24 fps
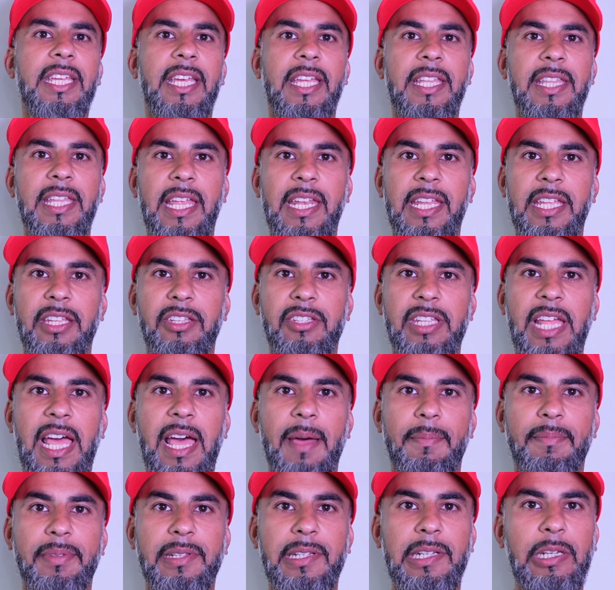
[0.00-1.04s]
and then it's
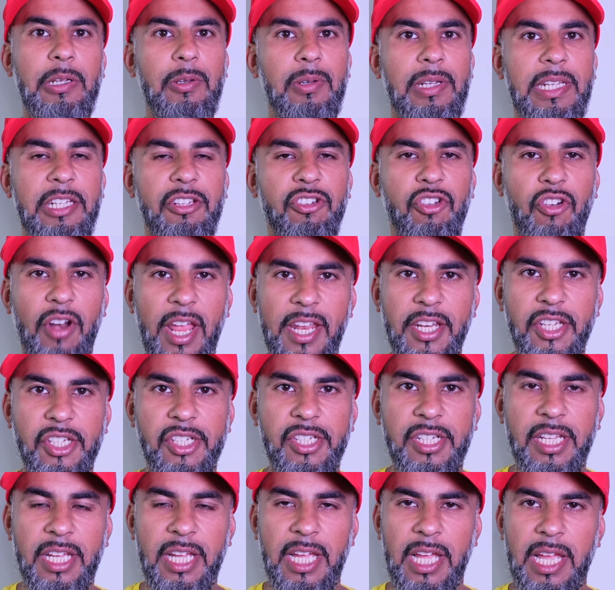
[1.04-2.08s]
absolutely
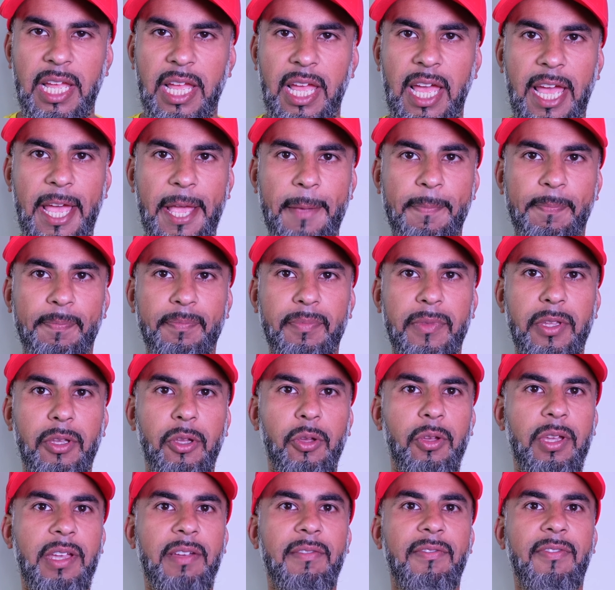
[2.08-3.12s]
drenched.
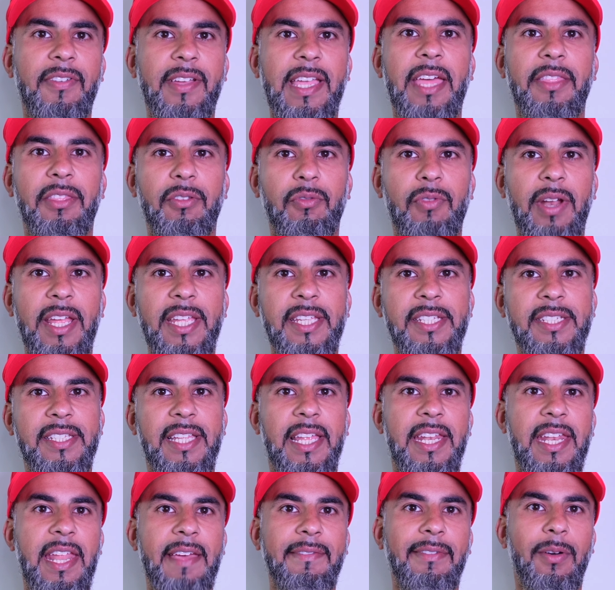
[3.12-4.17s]
Who can forget the race
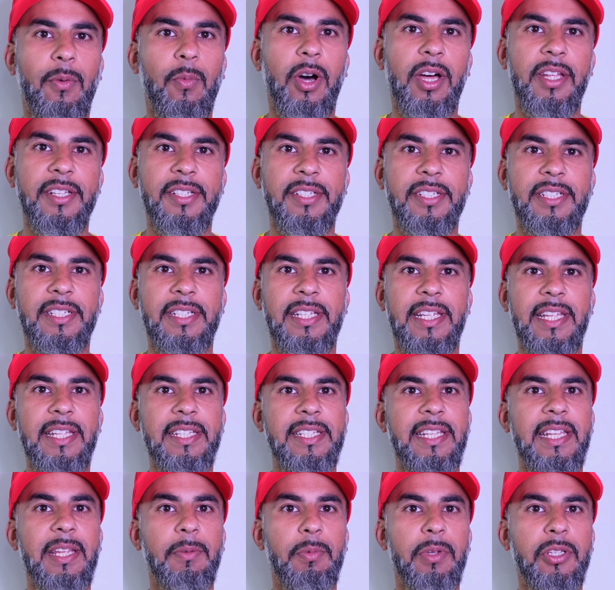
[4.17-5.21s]
that never was,
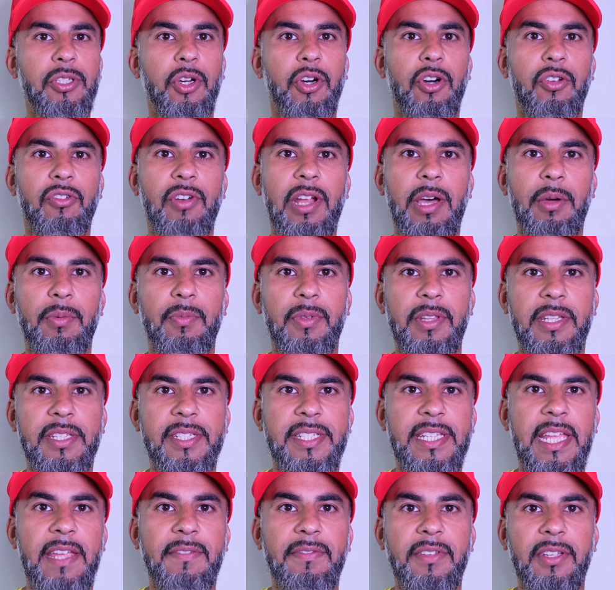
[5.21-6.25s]
isn't it? We toured around with the
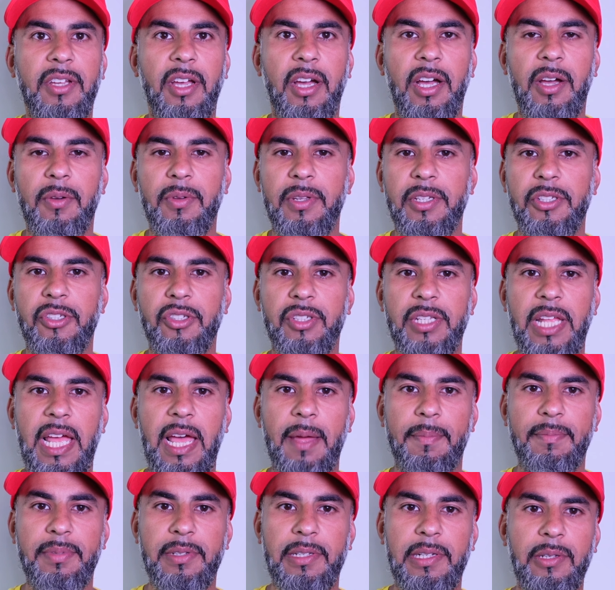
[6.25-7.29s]
safety car. It just
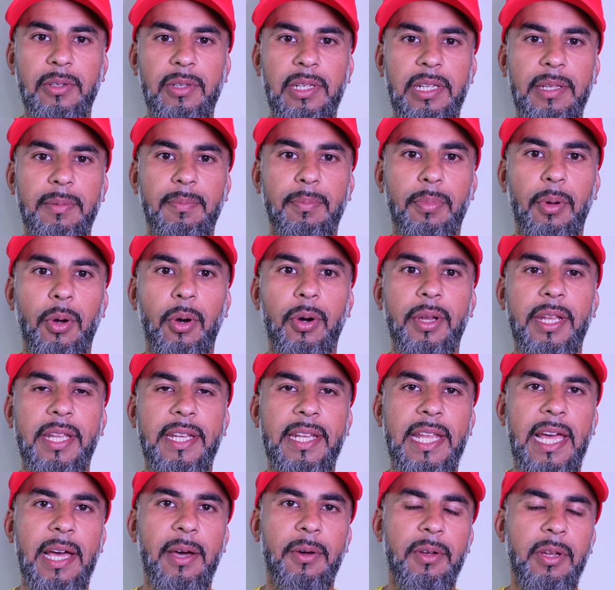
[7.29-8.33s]
absolutely poured
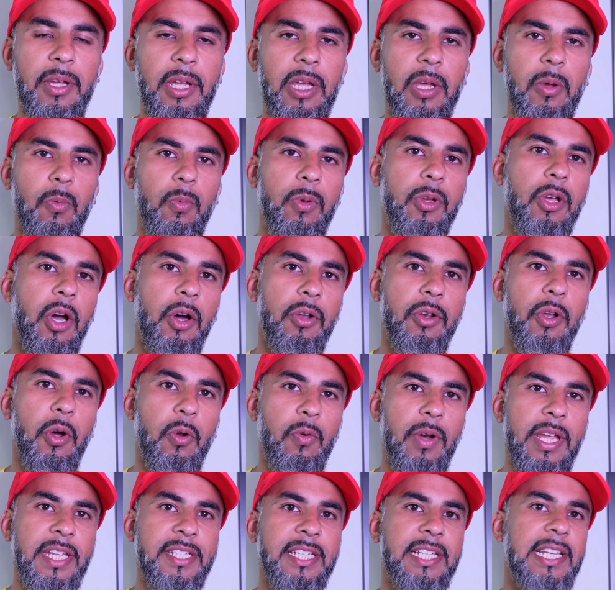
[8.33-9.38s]
it down. We got no
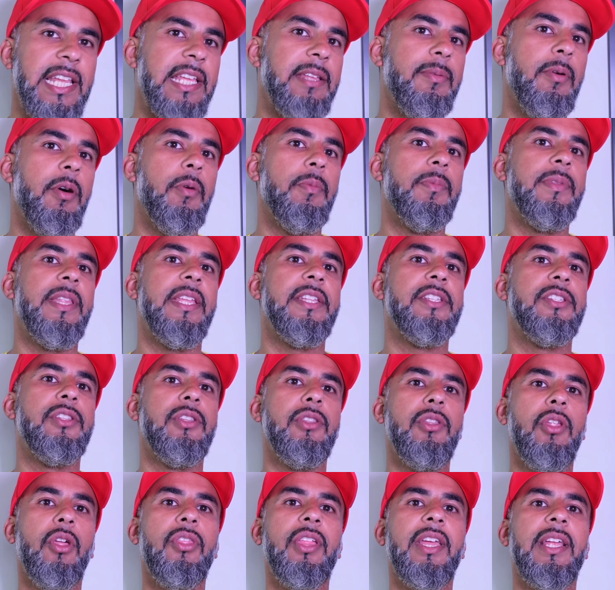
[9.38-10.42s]
racing. Let's hope there's
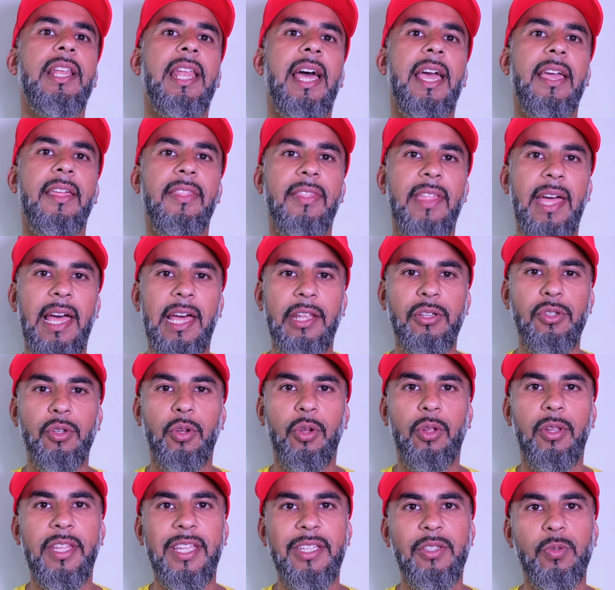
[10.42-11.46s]
nothing like that at
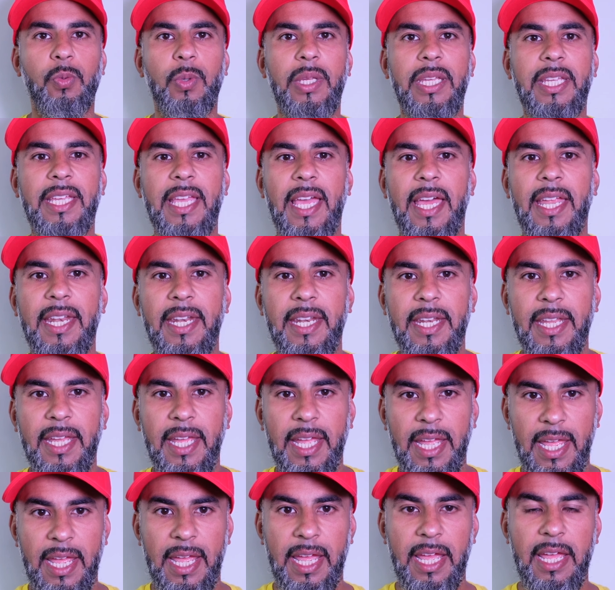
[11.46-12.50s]
all this weekend.
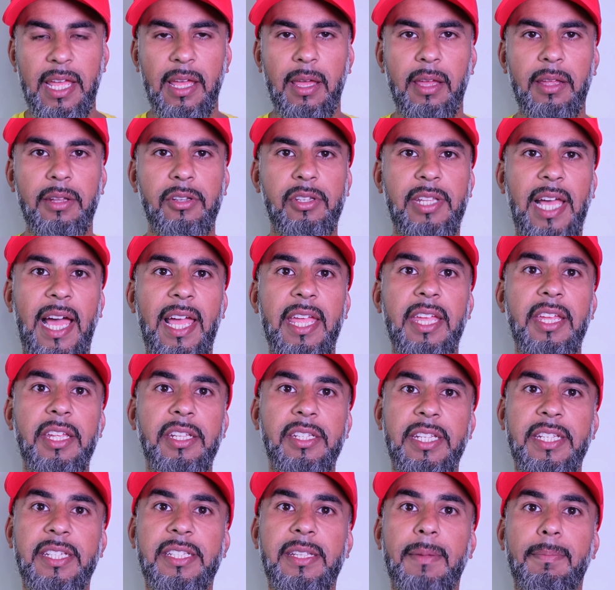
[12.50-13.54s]

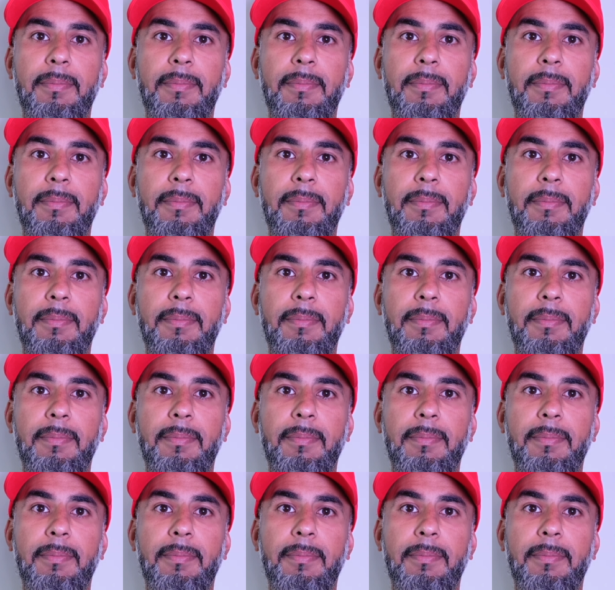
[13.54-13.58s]
Tyres, it's the